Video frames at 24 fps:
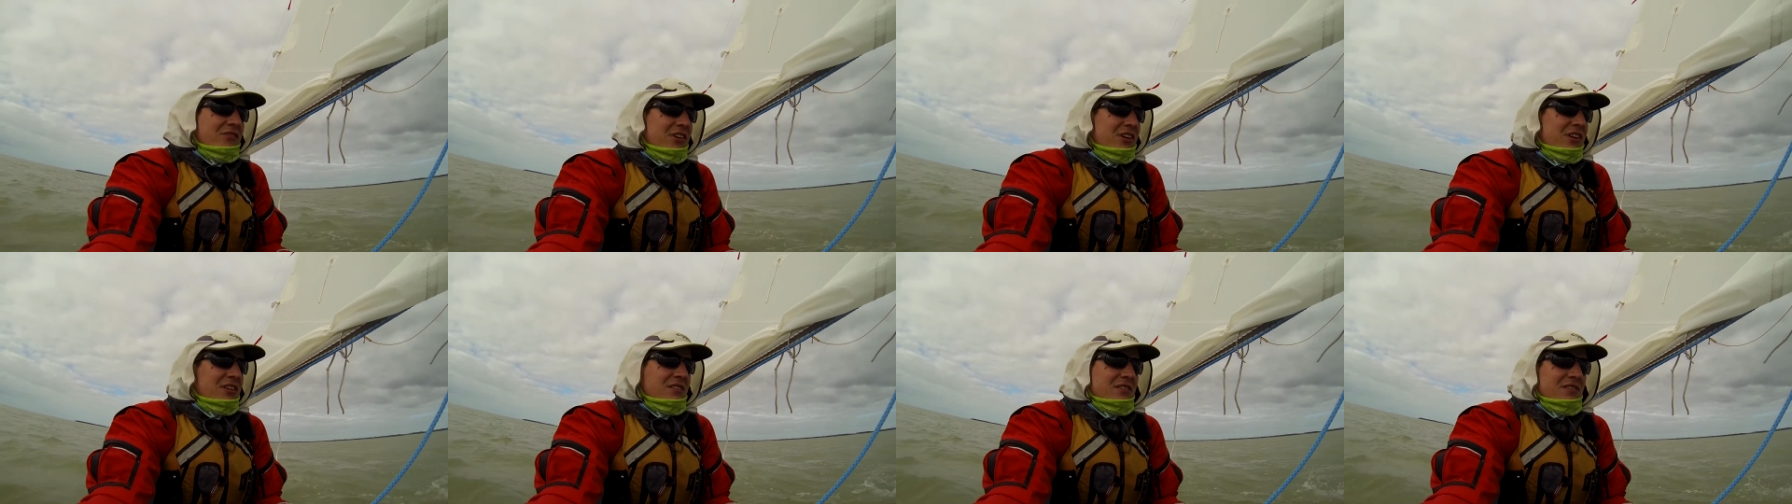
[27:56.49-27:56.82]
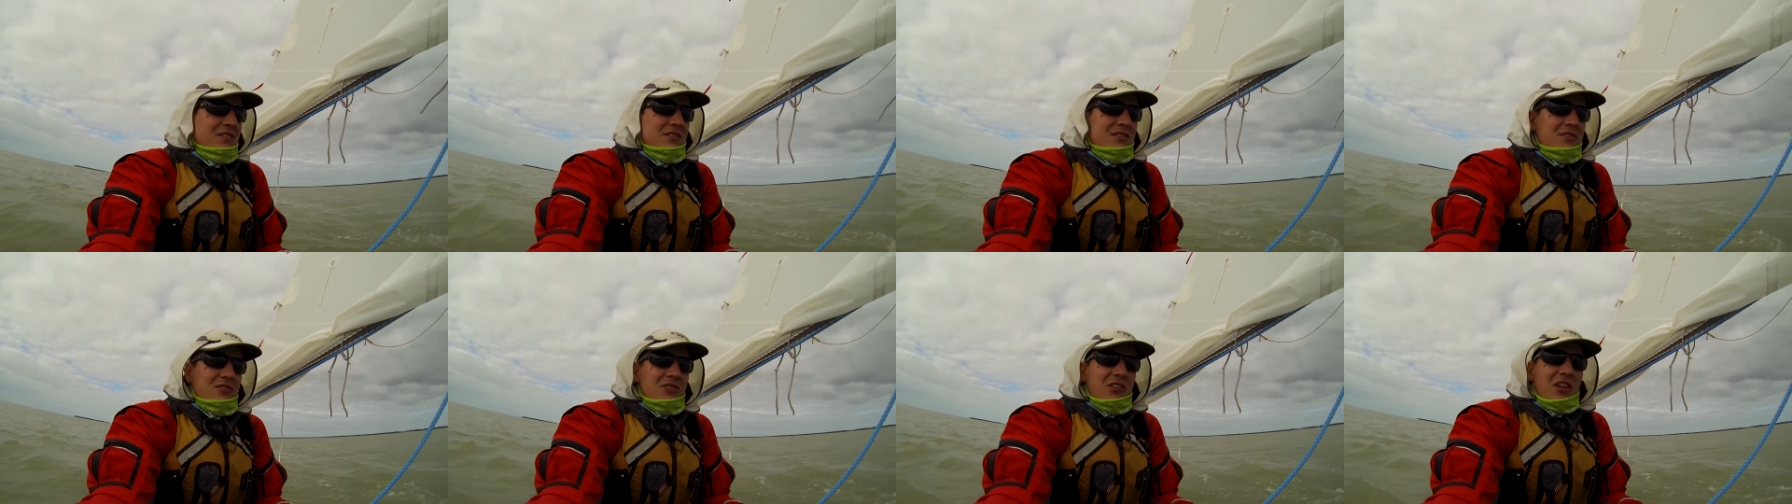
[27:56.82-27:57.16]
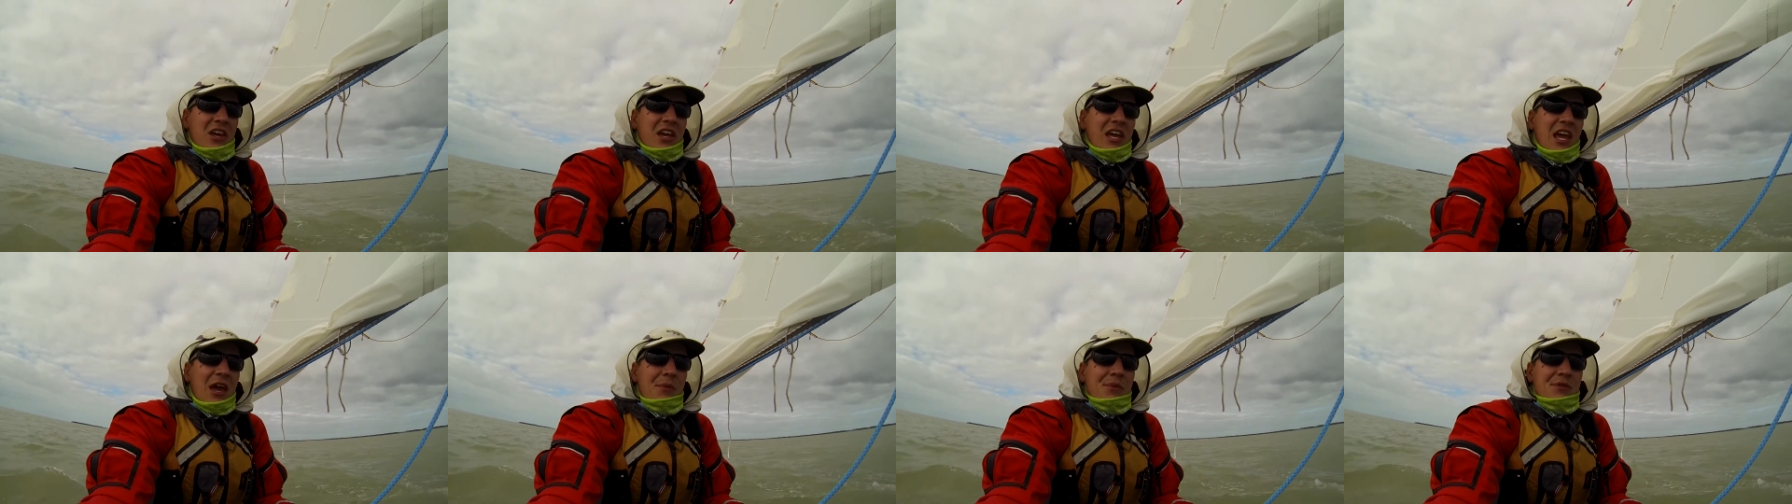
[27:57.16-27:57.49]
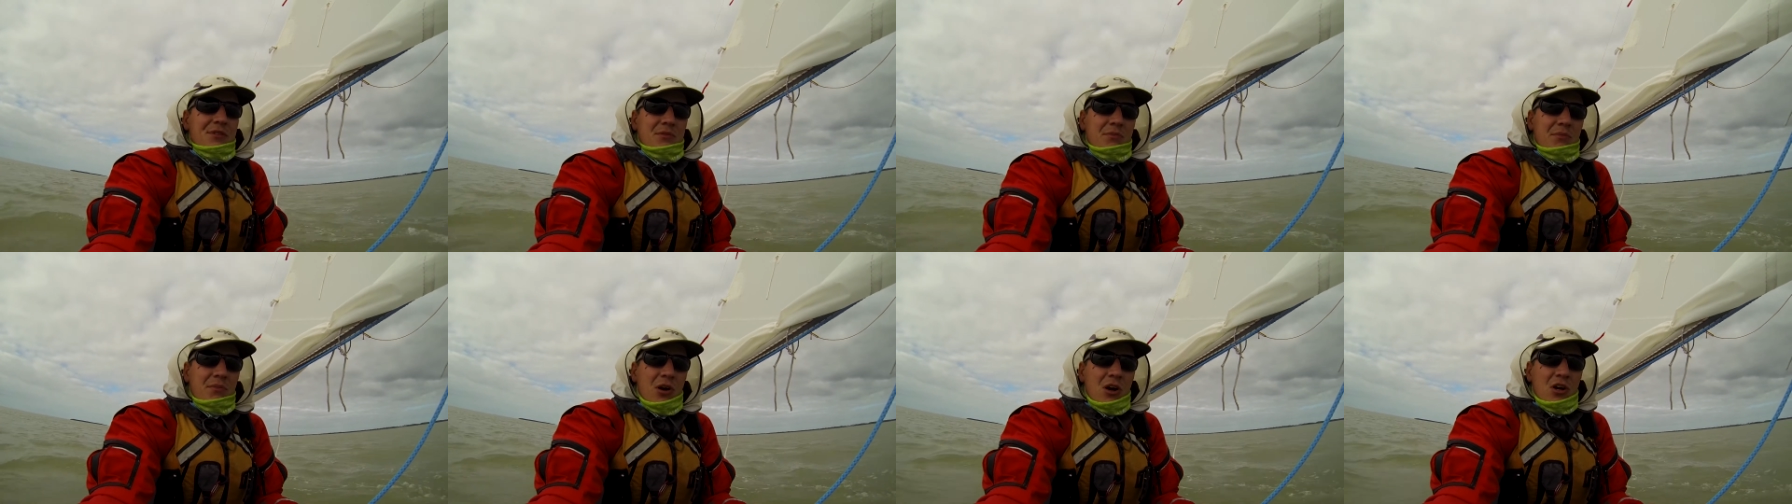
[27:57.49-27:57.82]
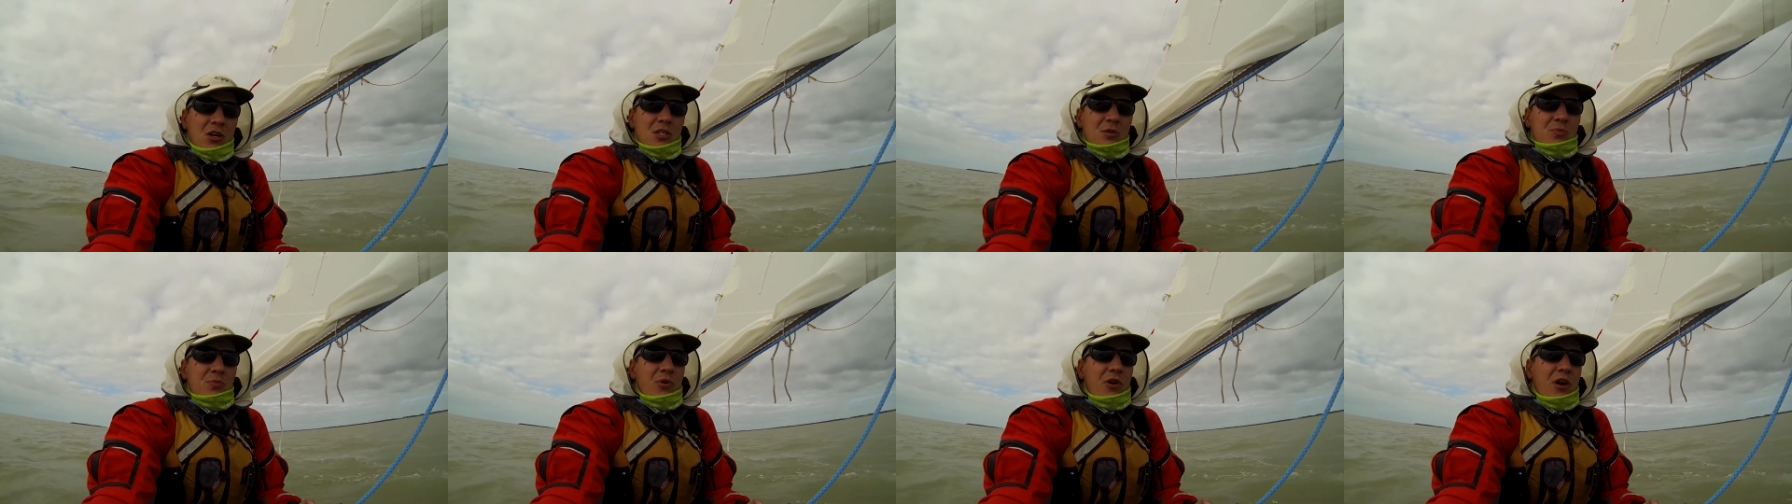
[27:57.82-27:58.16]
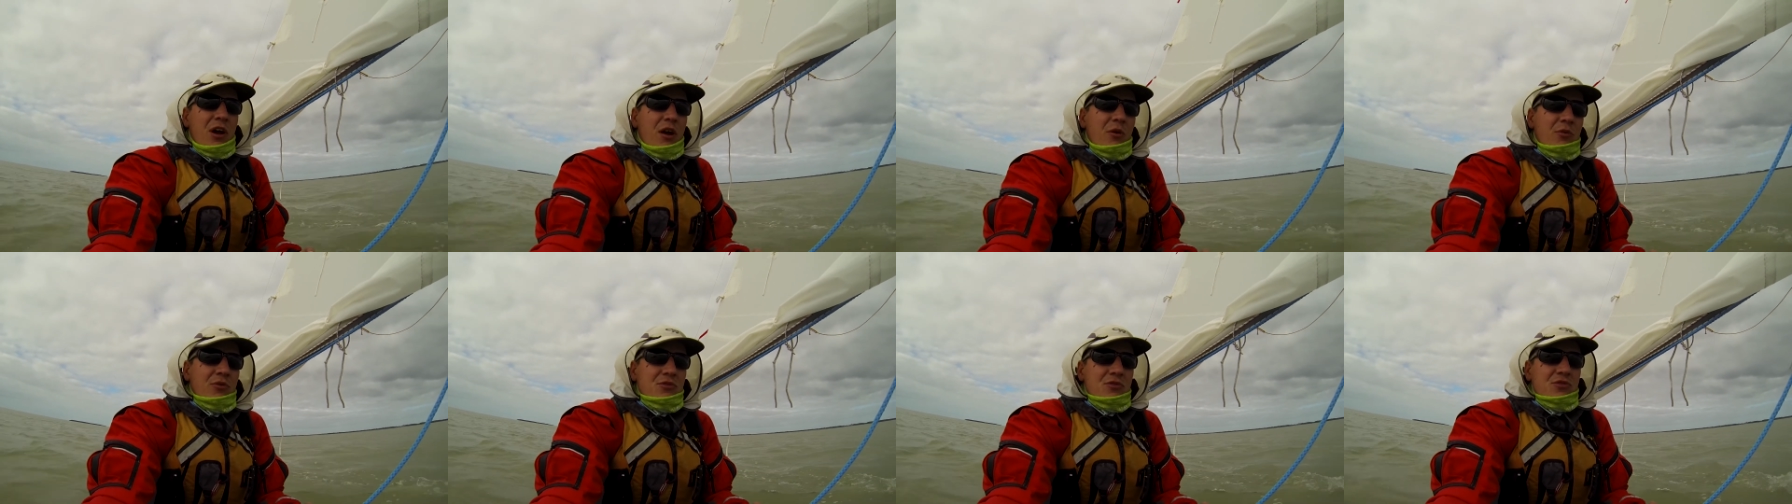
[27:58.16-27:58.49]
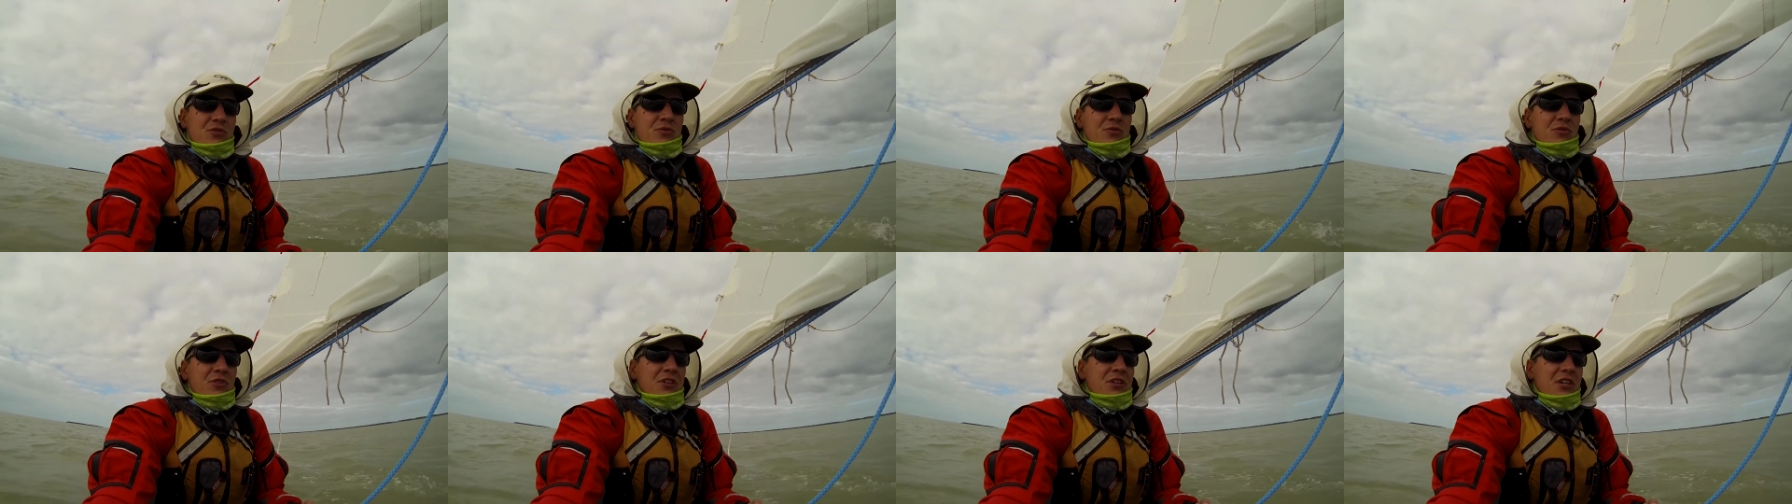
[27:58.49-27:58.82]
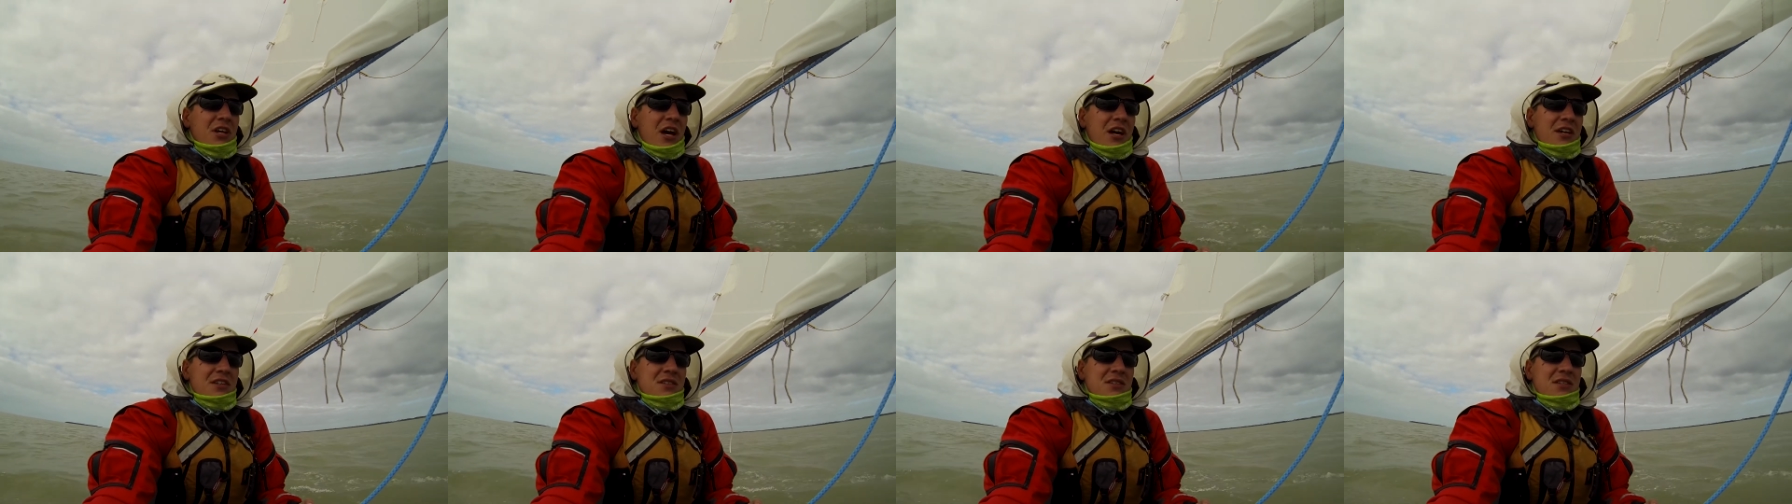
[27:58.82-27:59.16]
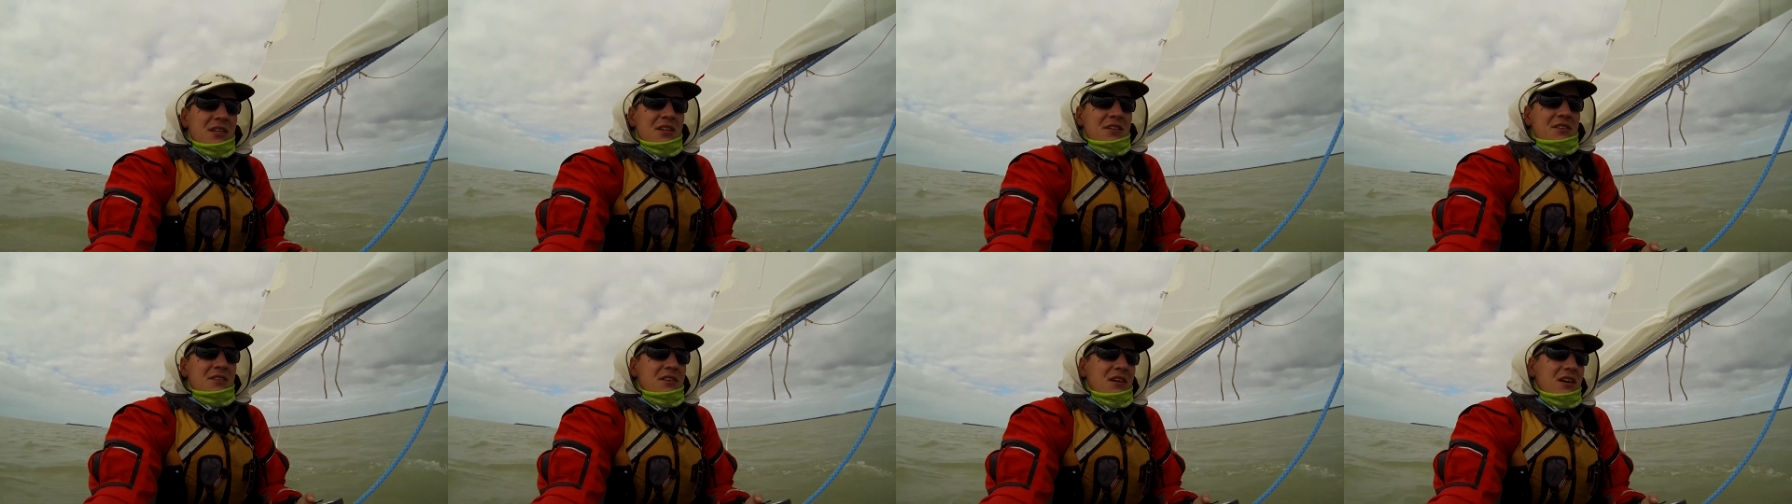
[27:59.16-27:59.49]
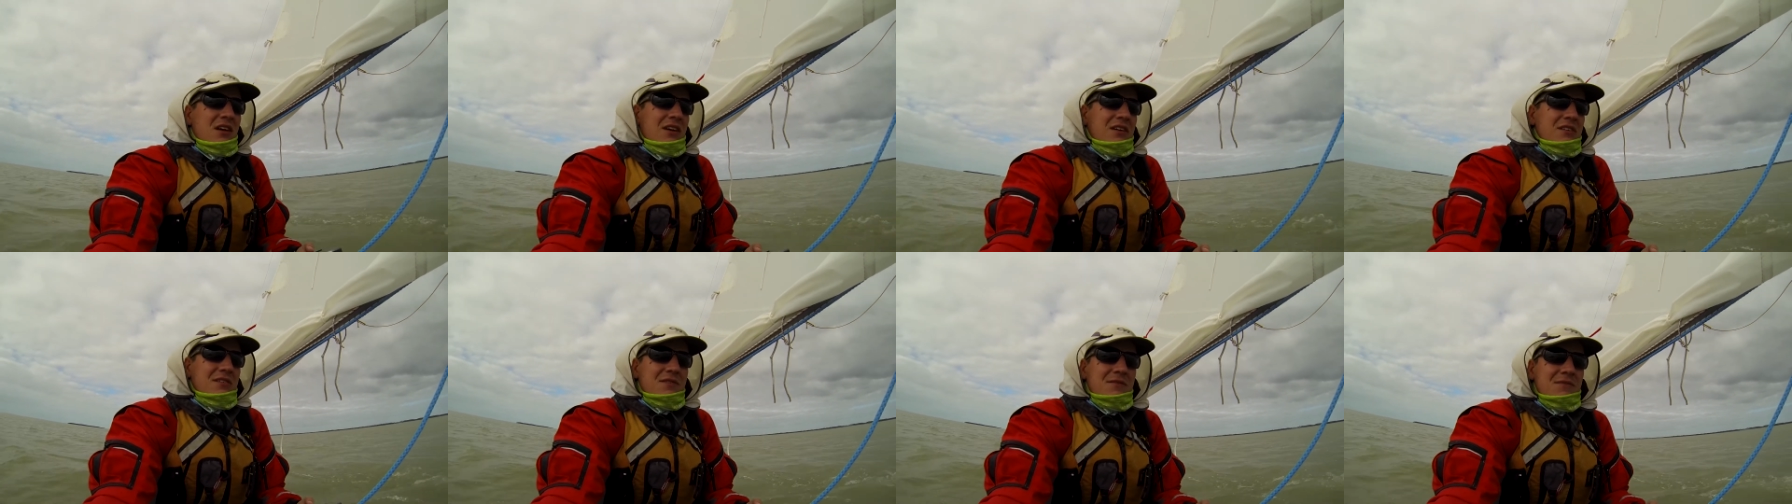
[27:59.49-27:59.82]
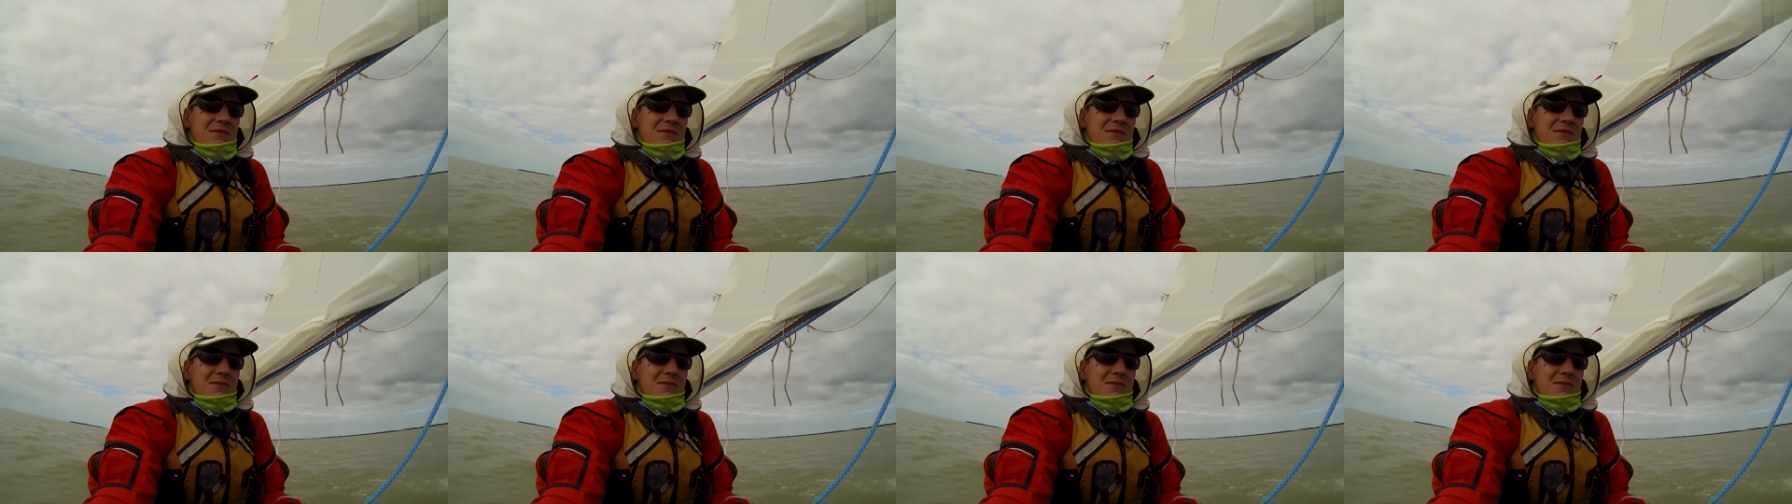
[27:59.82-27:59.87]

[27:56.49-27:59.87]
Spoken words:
and so they gave me some bug spray, which is really nice. Thanks, guys.